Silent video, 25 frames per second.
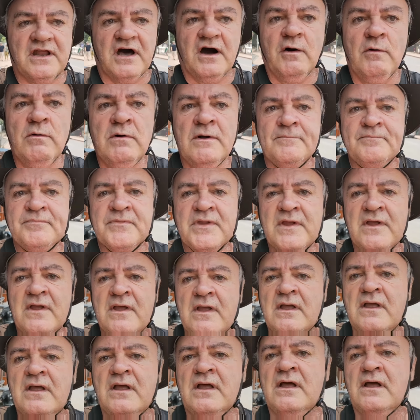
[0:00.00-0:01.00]
know.
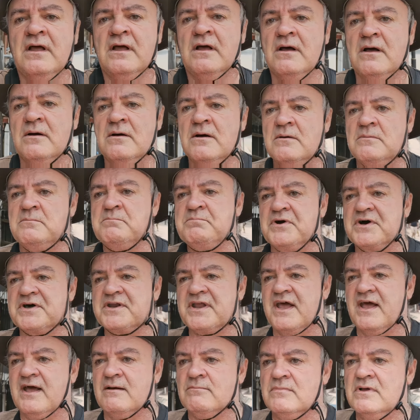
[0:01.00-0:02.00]
But
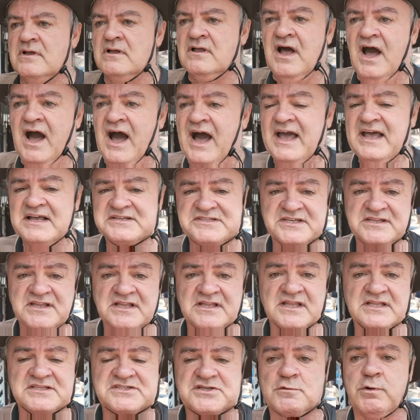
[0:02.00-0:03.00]
I actually
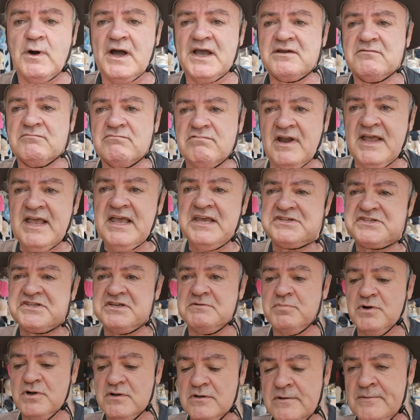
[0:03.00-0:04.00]
think that's quite
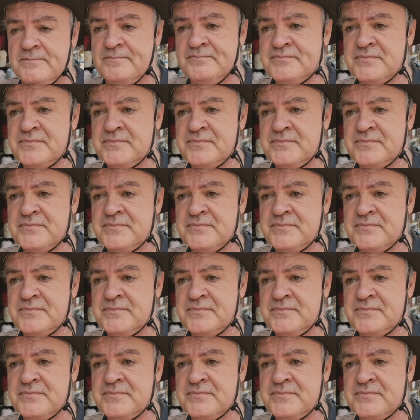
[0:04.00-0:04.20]
reasonable.